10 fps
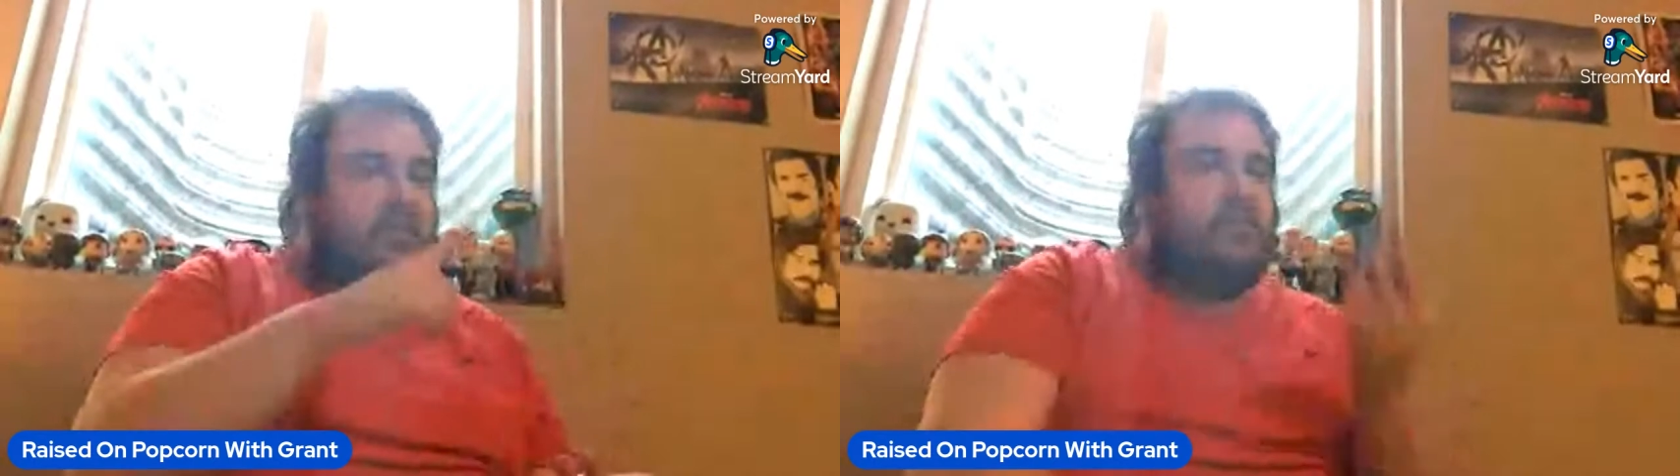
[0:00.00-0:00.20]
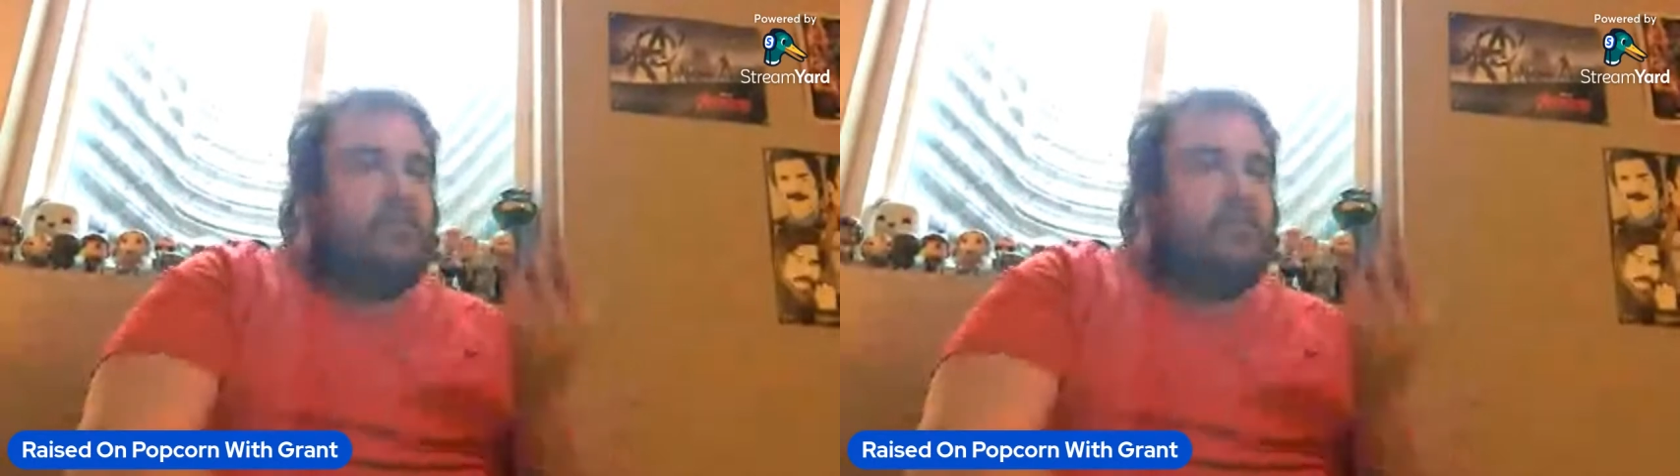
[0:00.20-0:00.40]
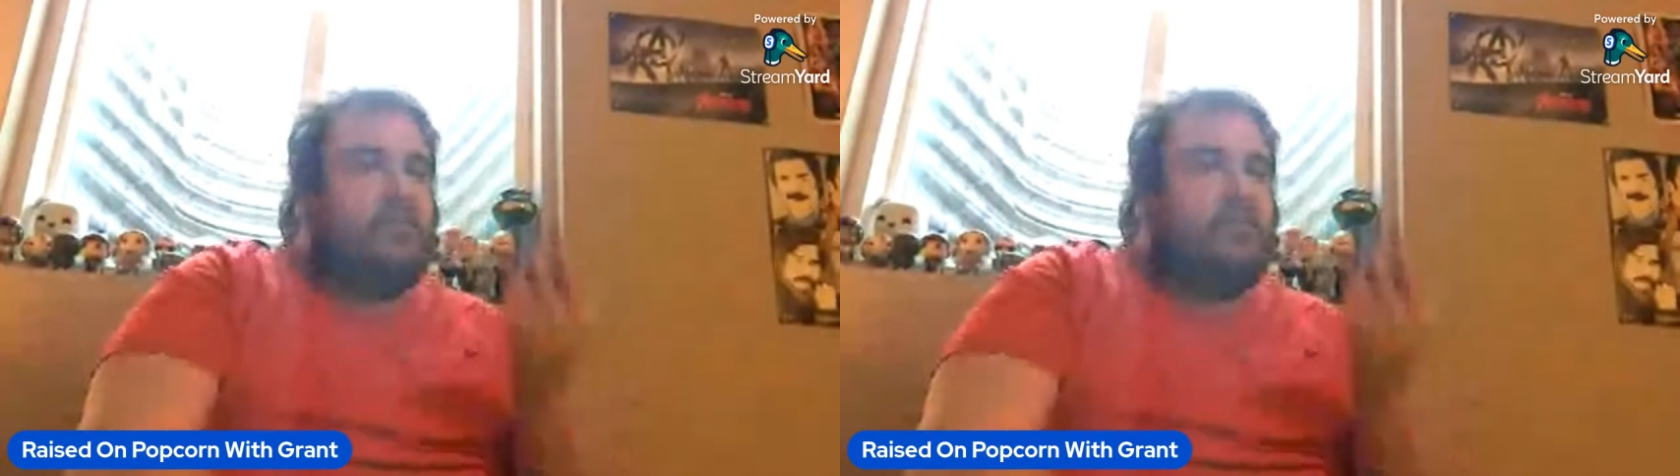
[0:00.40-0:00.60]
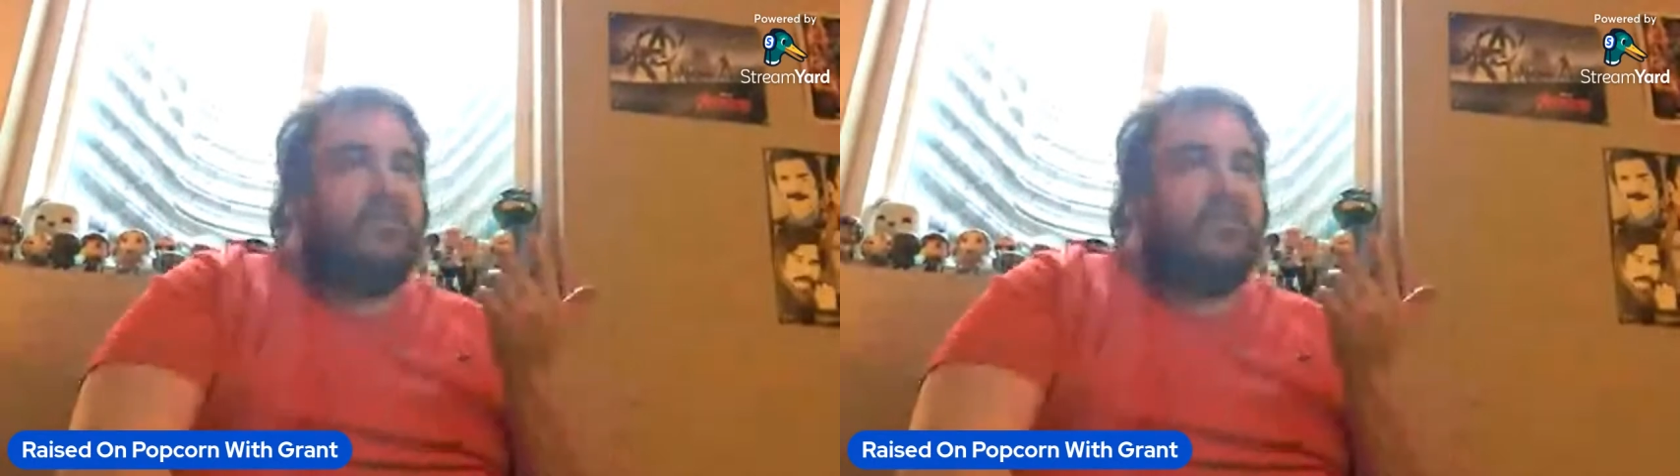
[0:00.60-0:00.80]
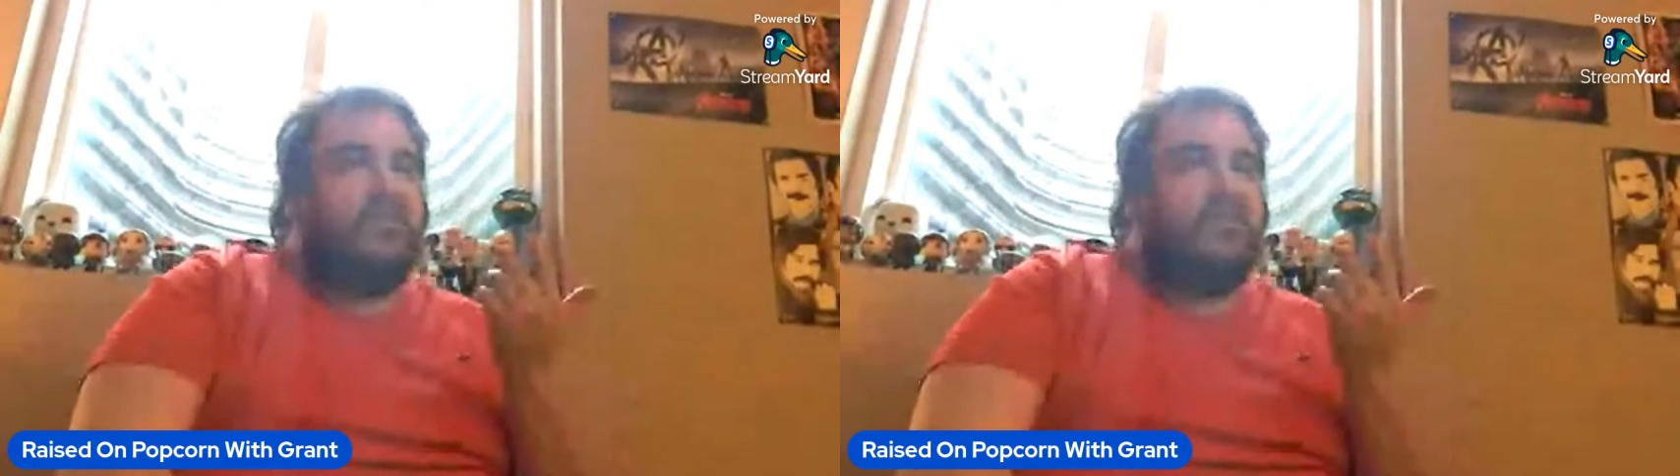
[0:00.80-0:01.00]
King's
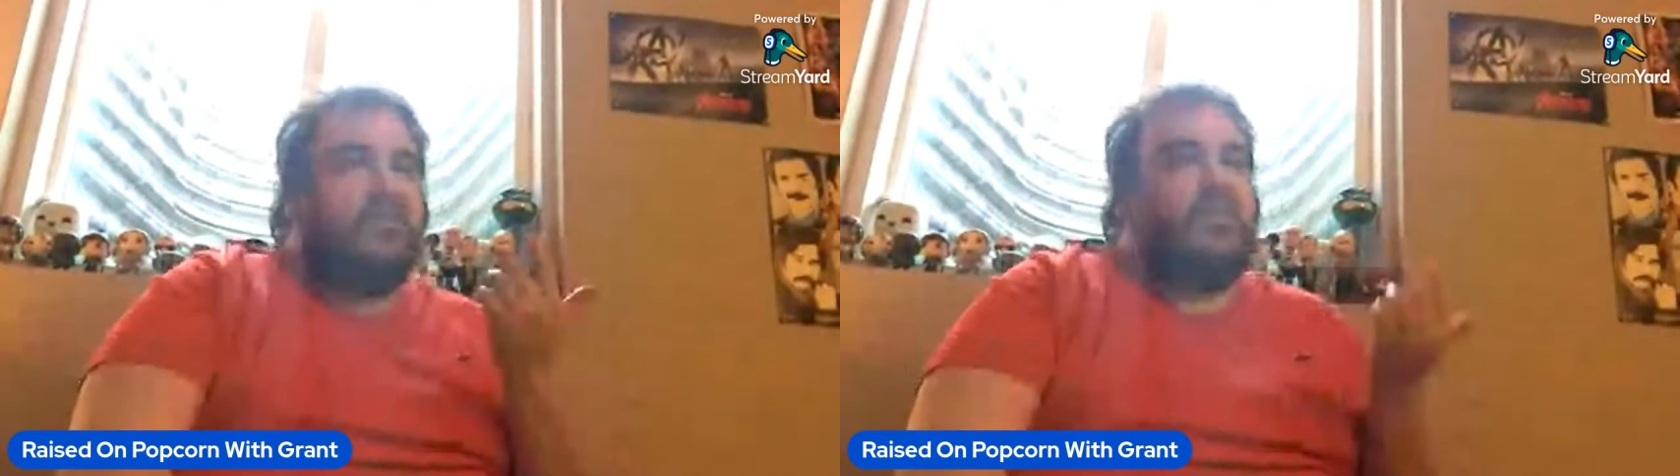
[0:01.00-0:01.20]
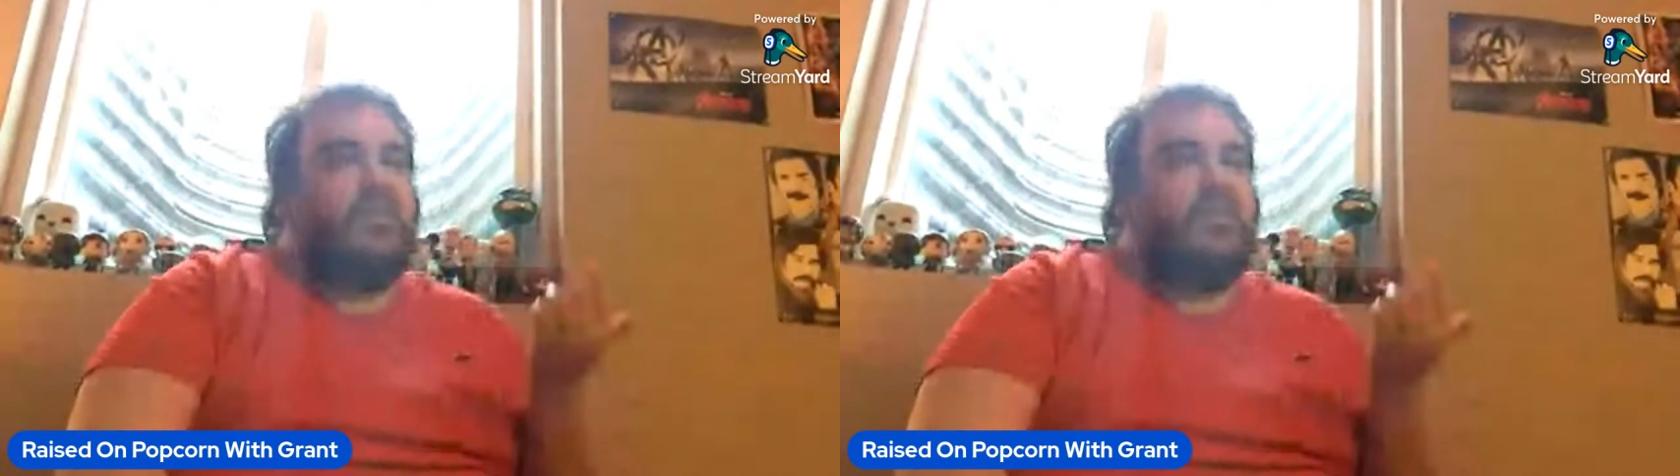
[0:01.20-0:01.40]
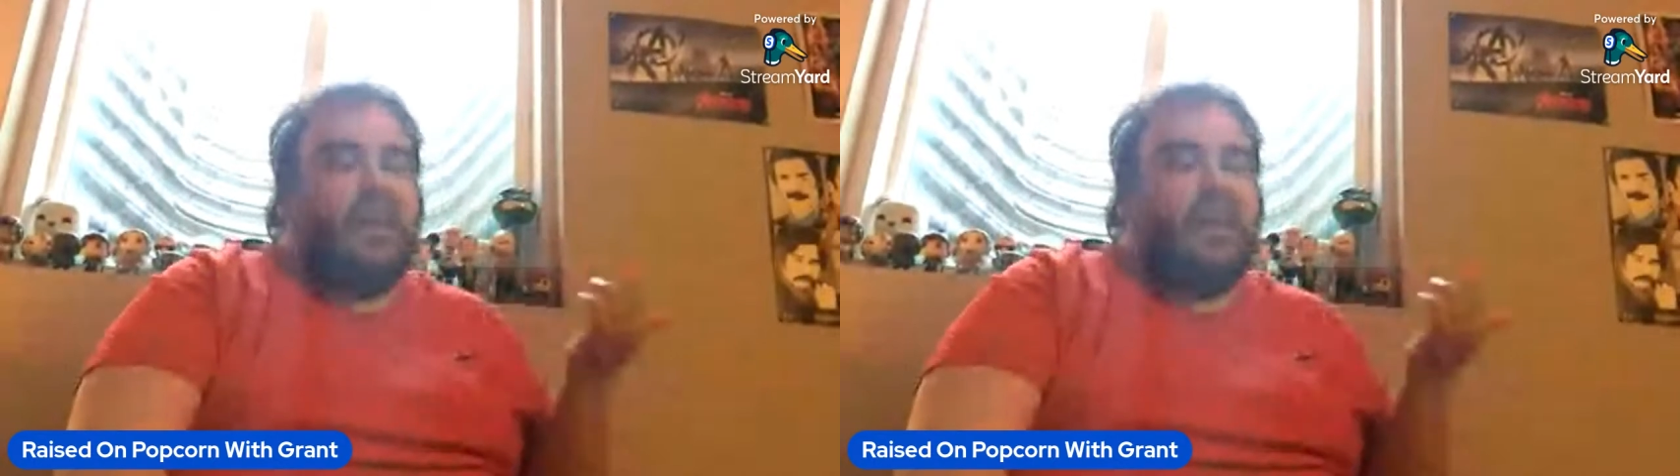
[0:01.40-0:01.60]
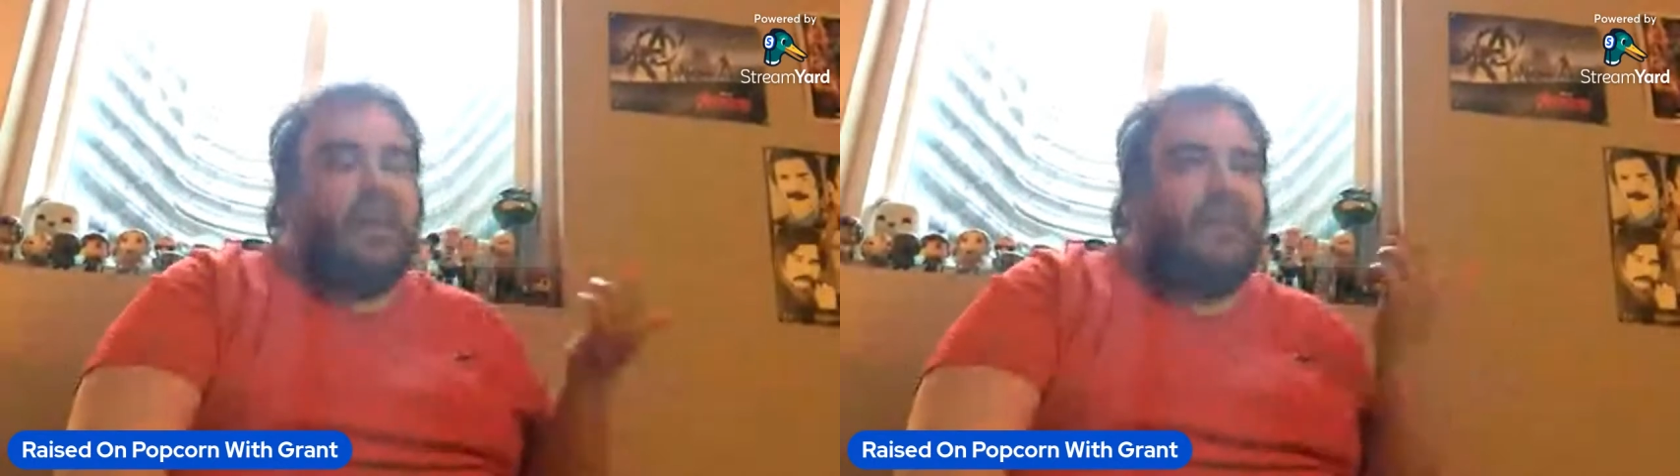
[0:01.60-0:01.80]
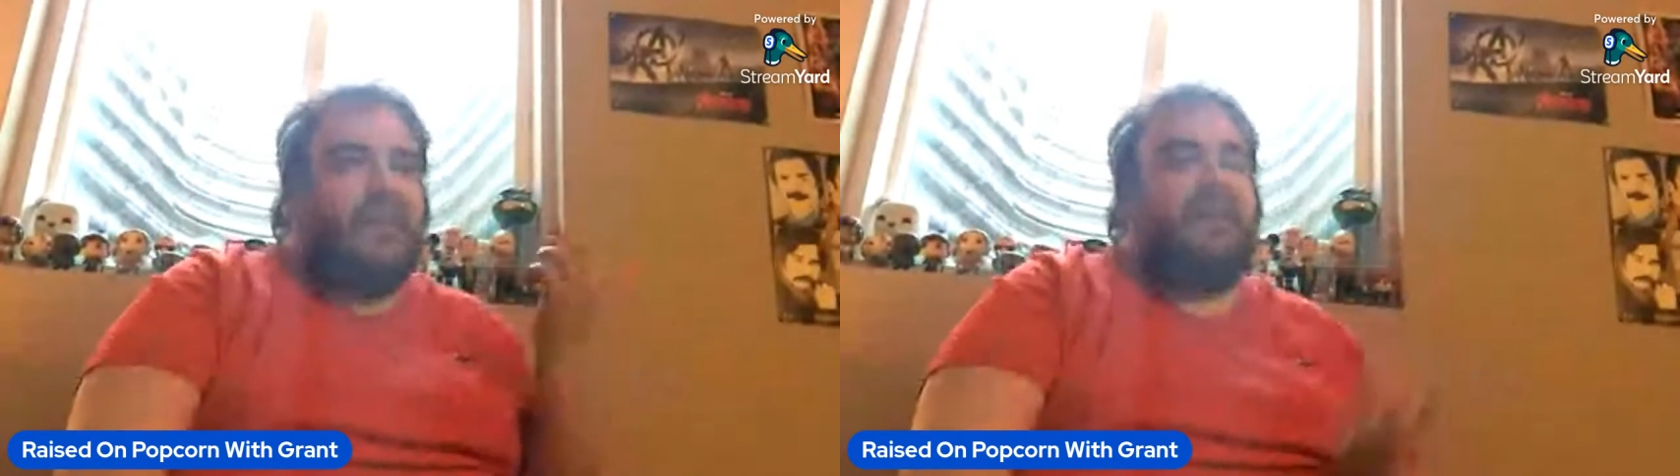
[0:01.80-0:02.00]
Daughter,
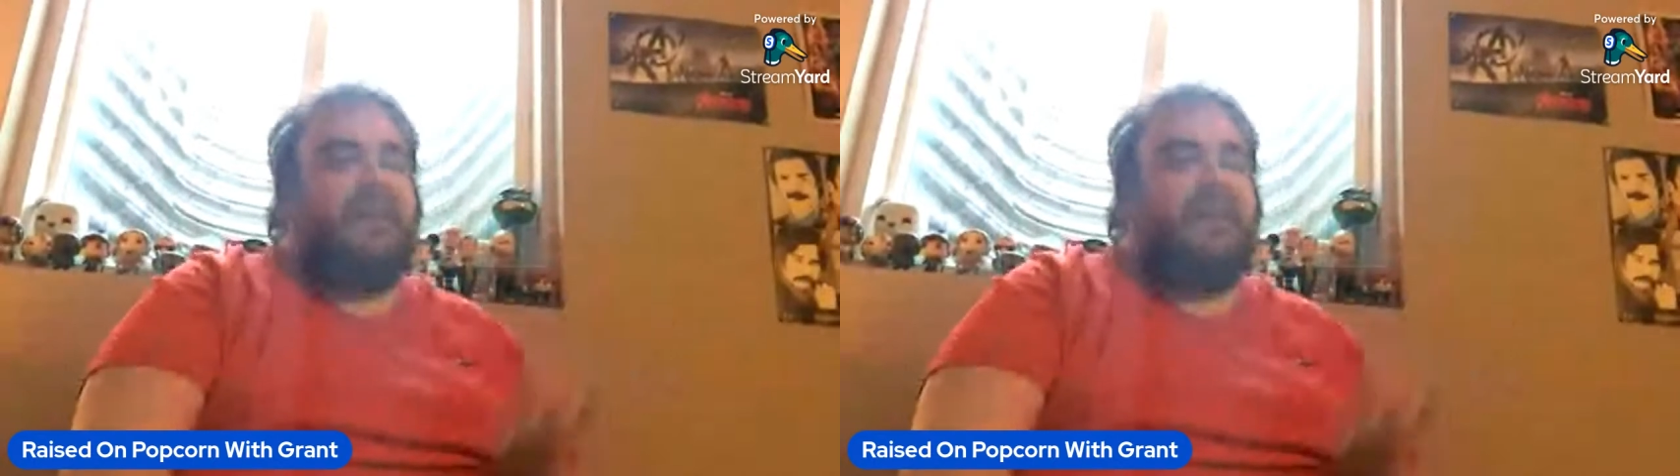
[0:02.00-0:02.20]
hilarious,